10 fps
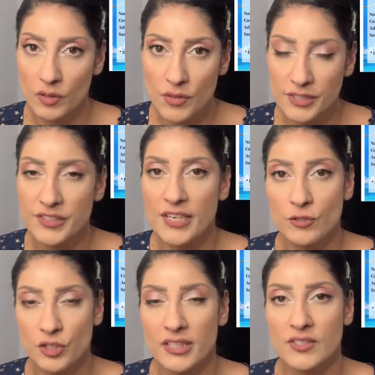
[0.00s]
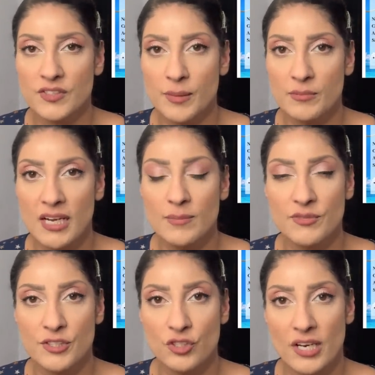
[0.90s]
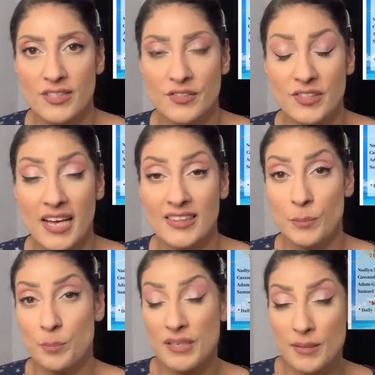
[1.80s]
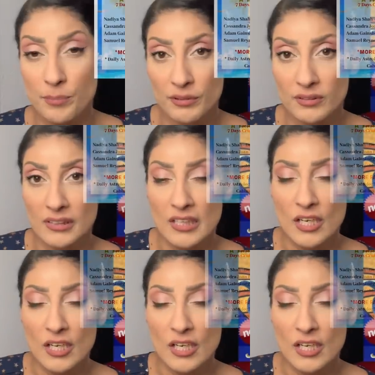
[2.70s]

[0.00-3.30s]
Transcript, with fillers: this energy can sometimes suggest that the people